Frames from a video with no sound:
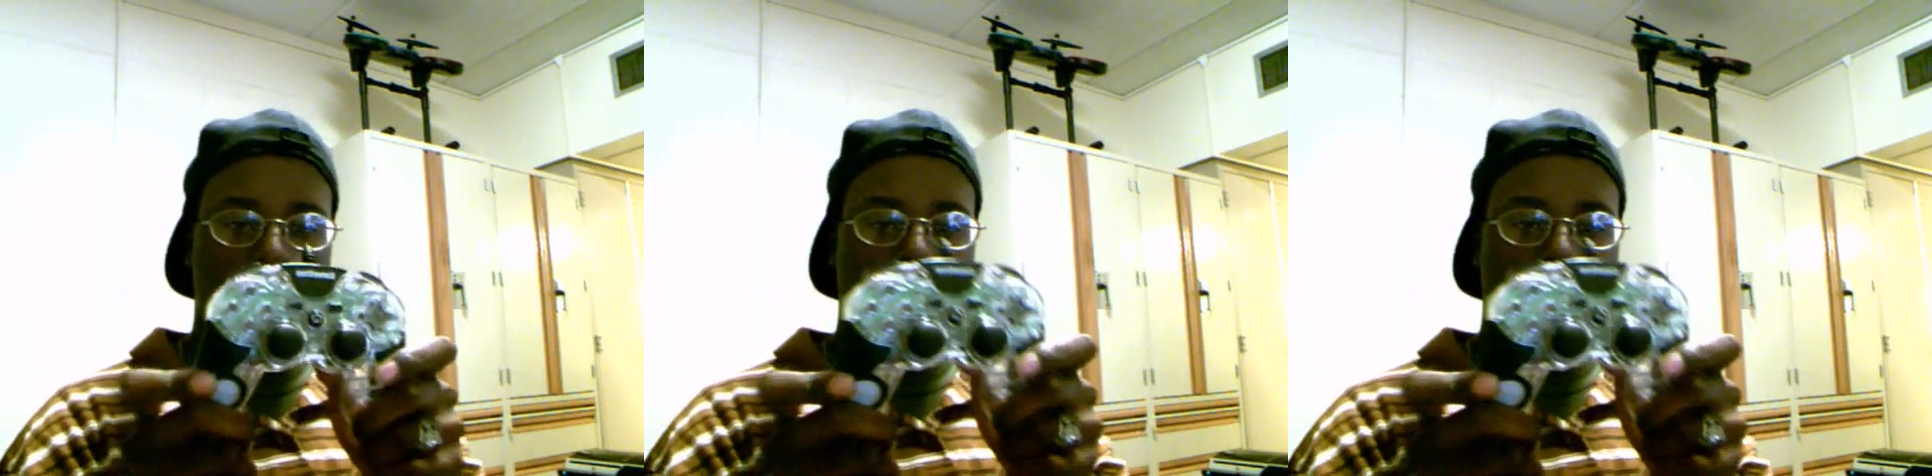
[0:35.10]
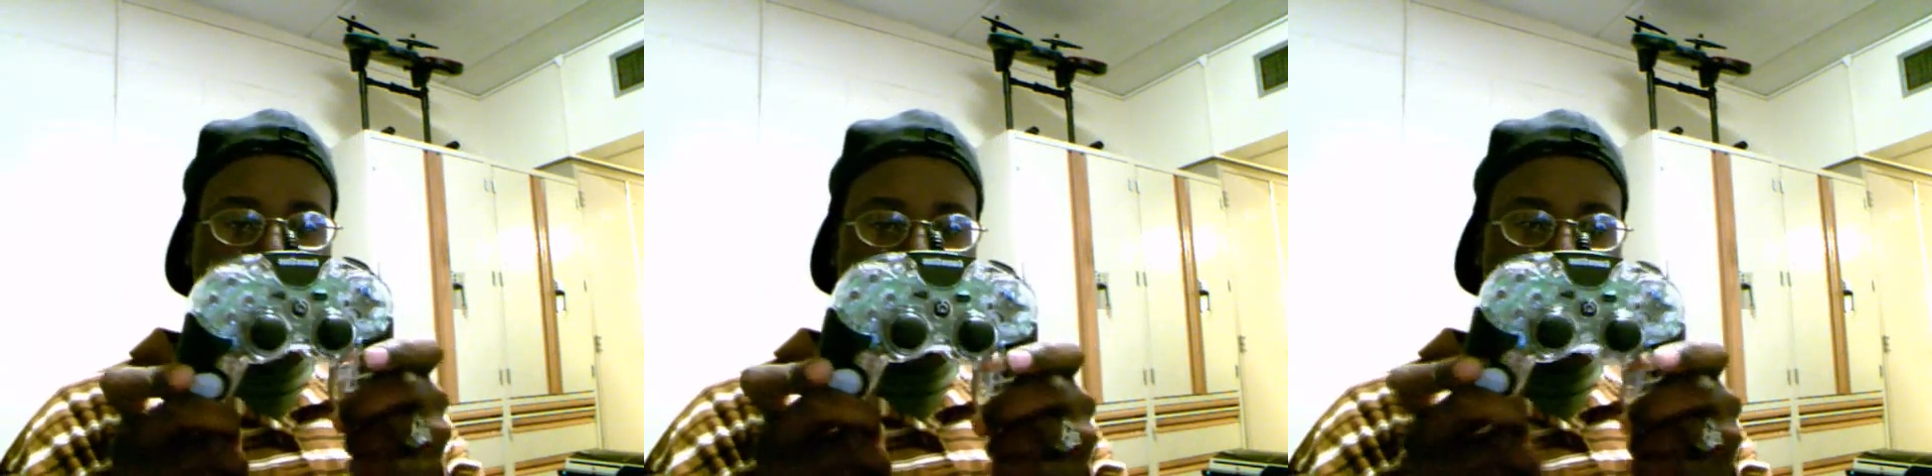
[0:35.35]

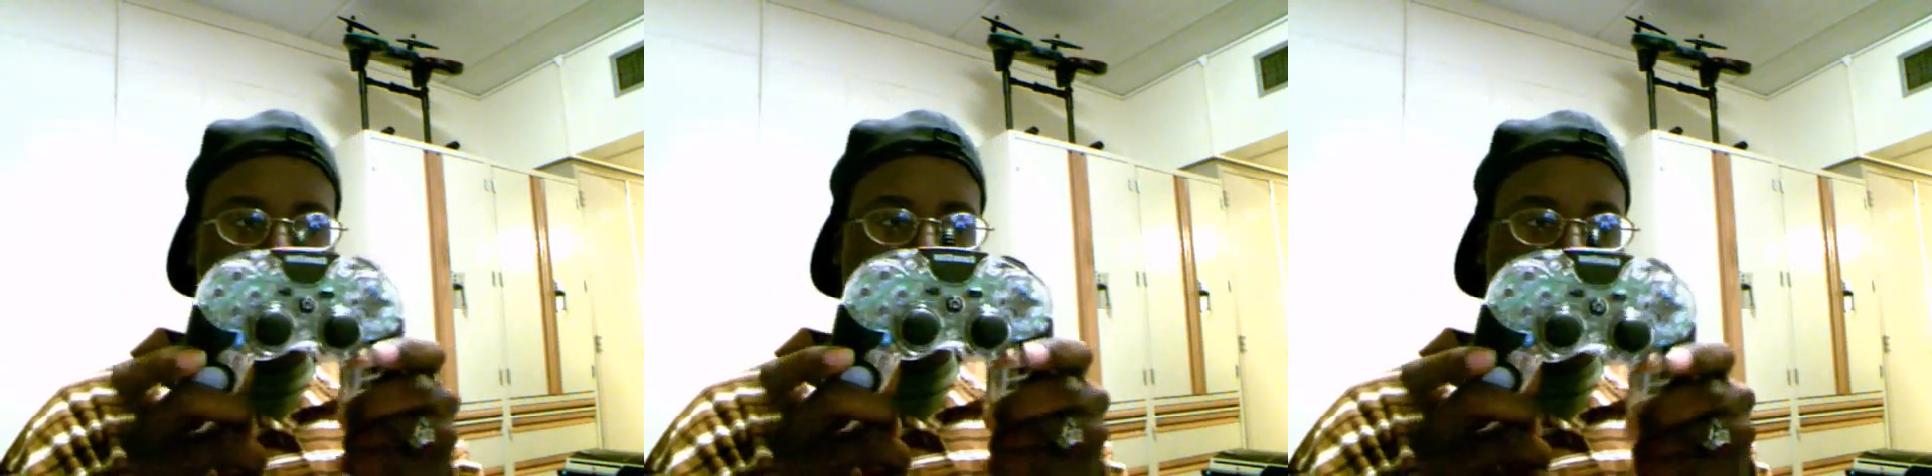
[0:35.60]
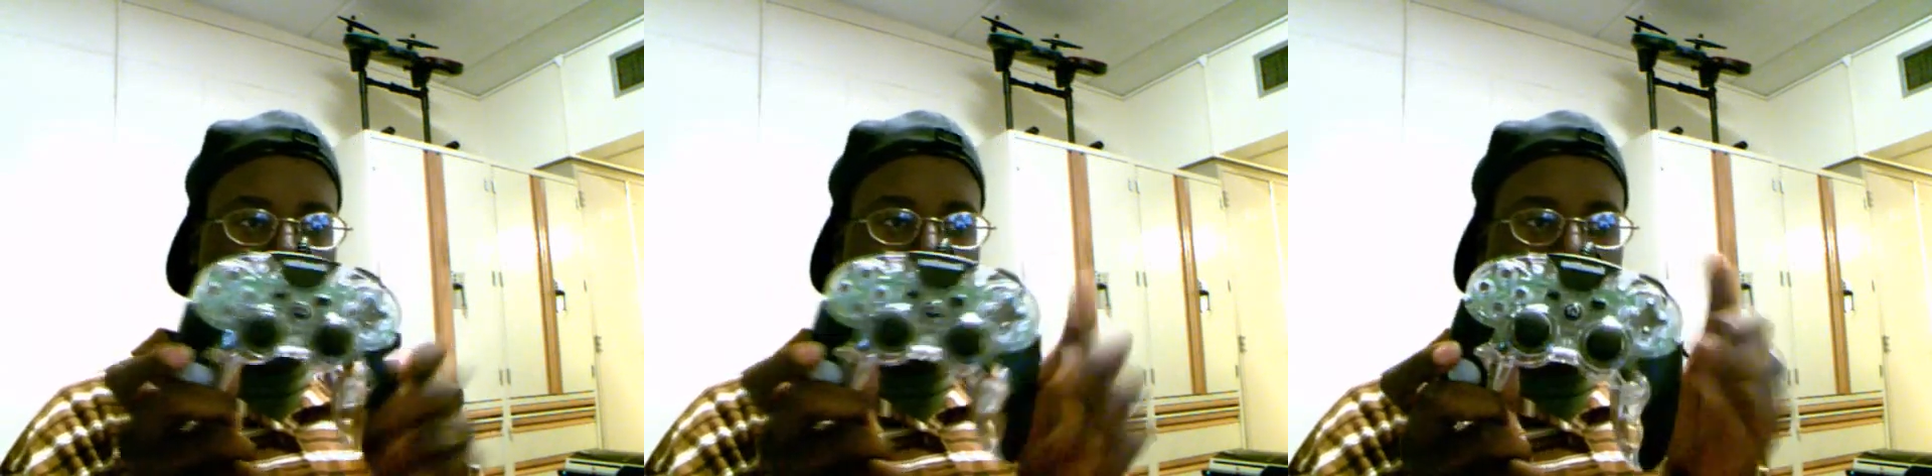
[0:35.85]
As you can tell,
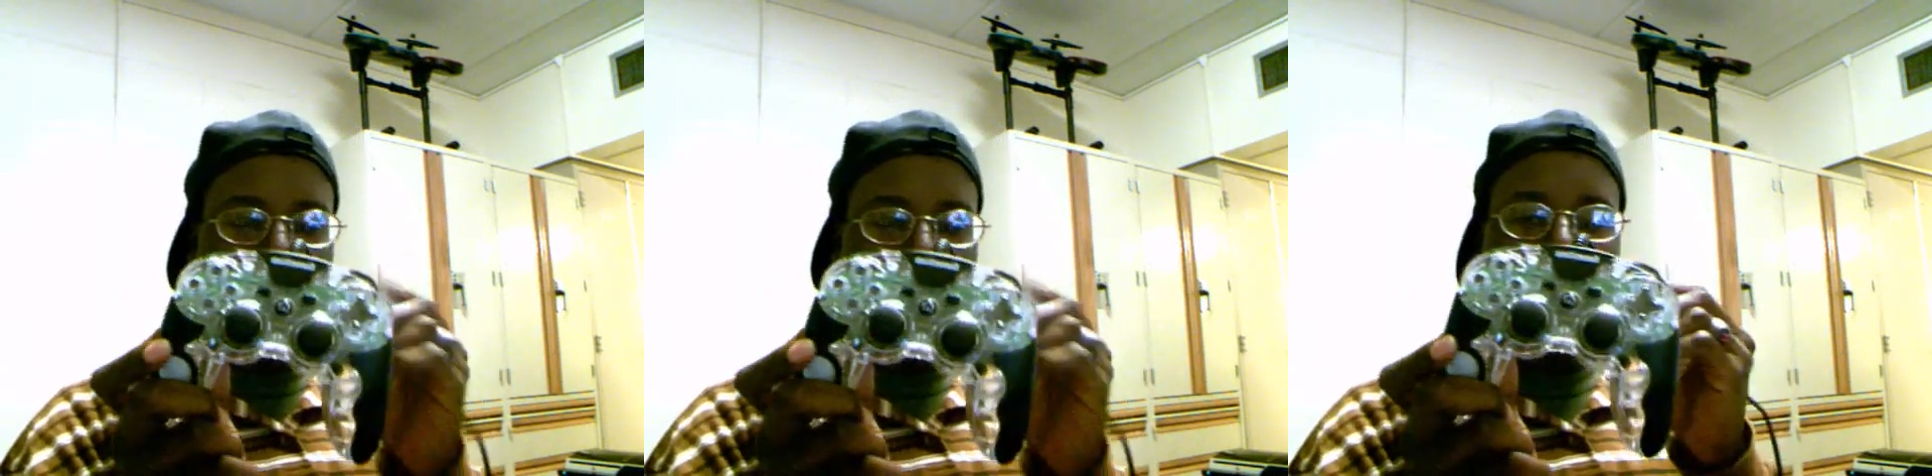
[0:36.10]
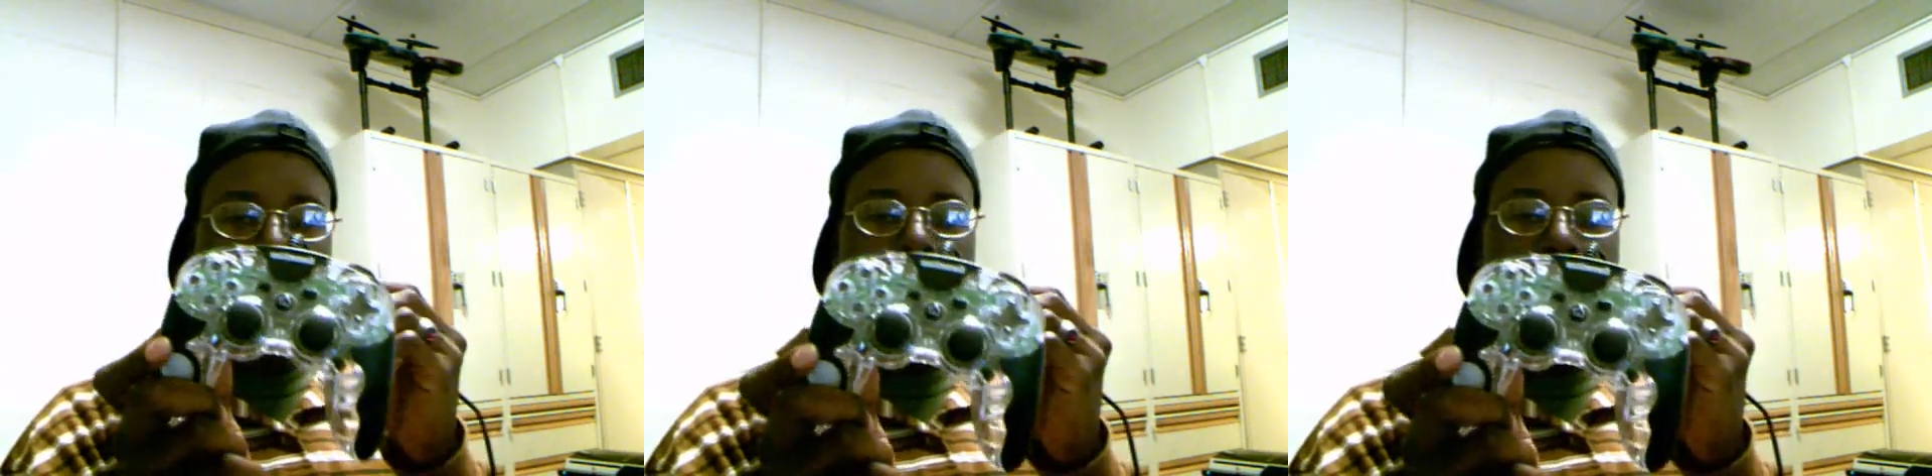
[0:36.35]
this is a
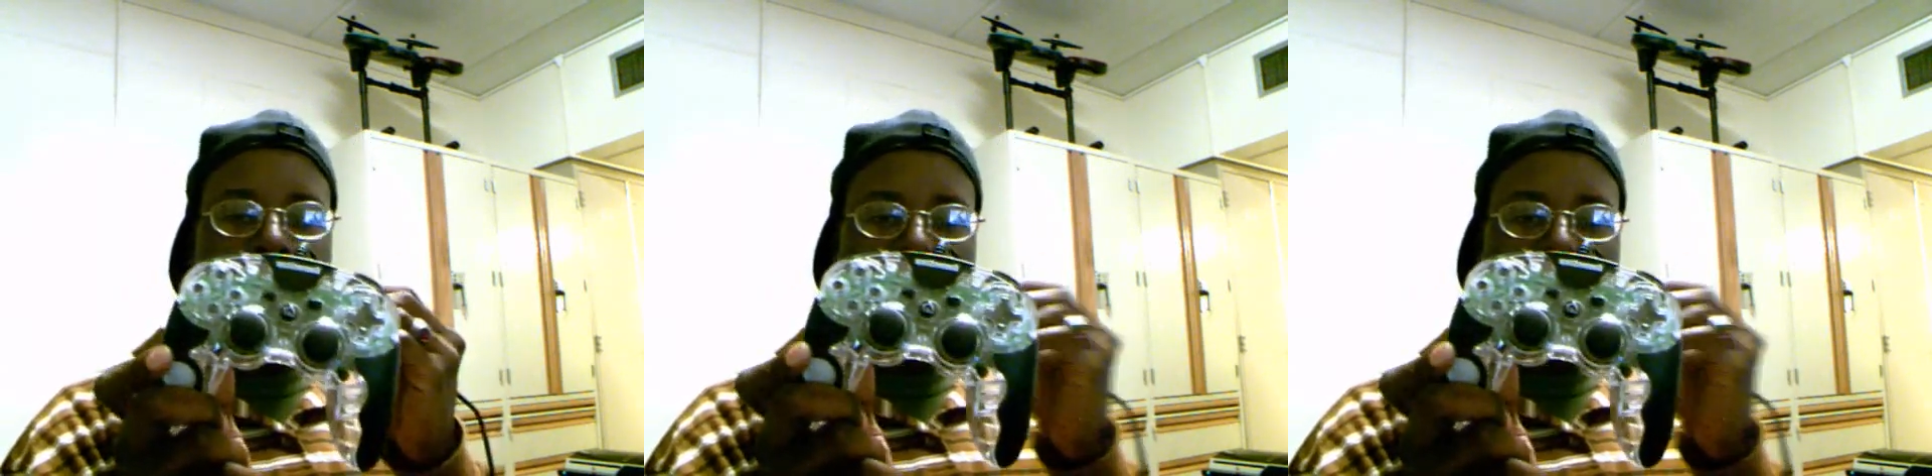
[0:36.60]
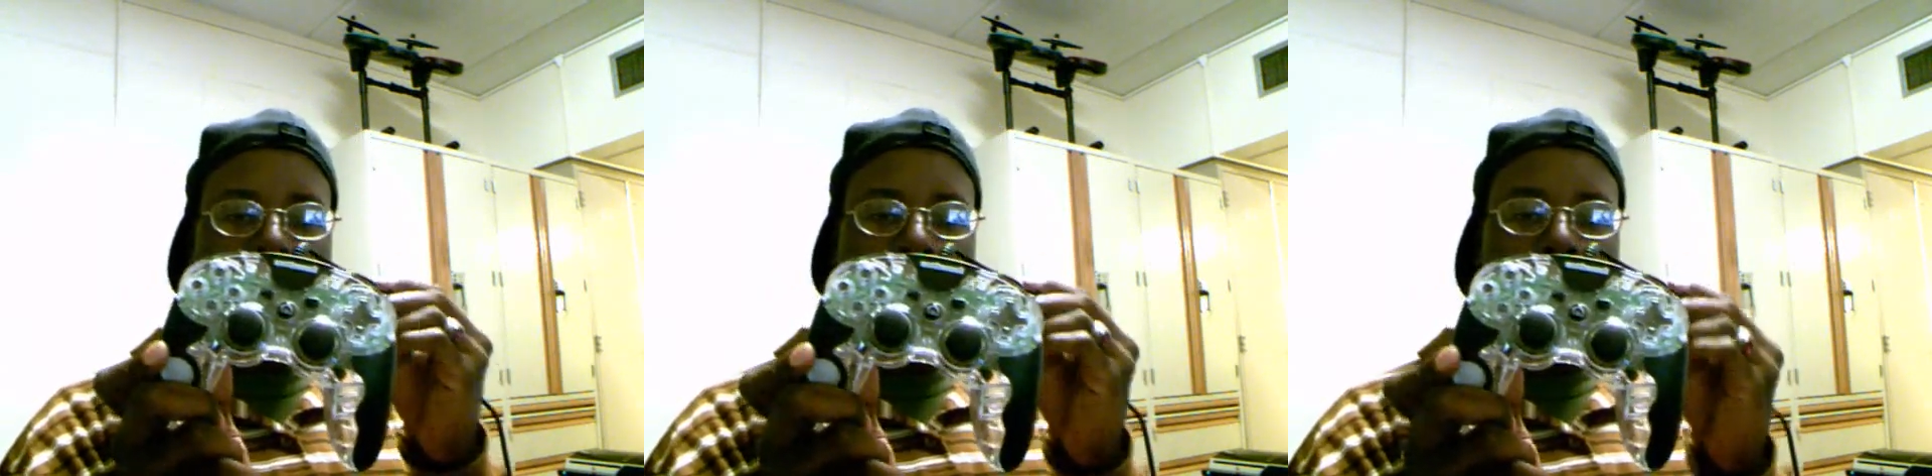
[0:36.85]
wired
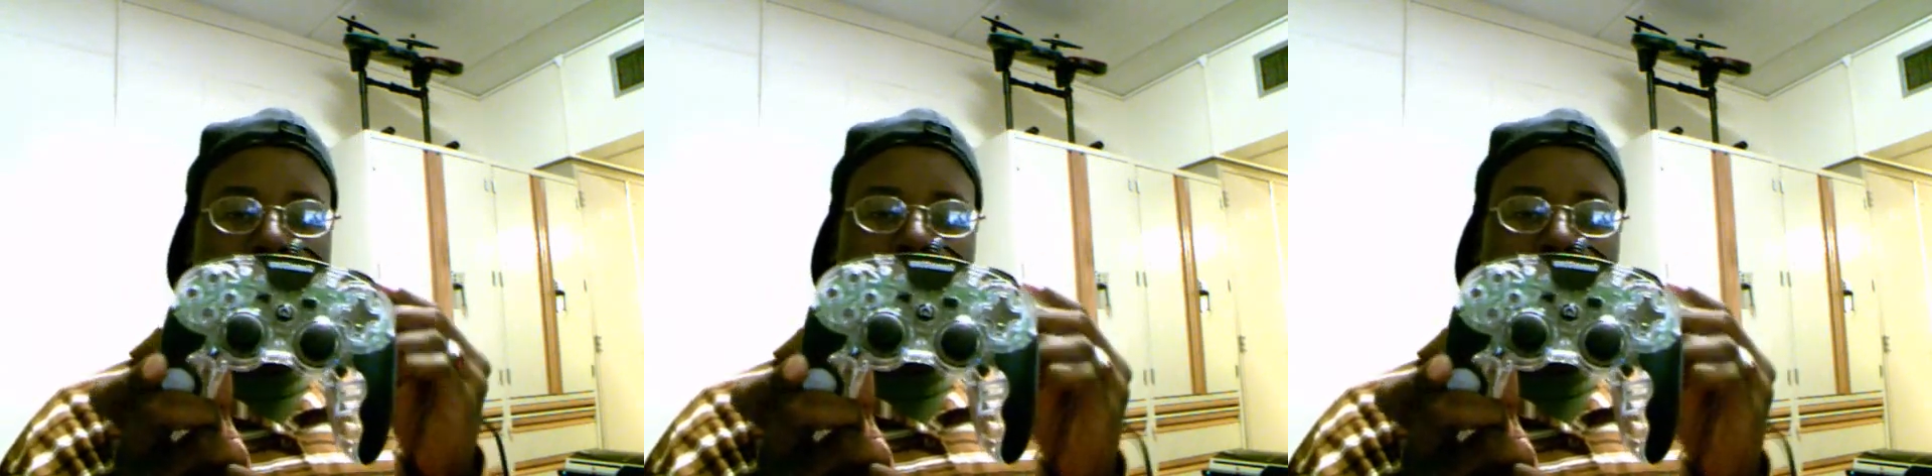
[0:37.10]
controller,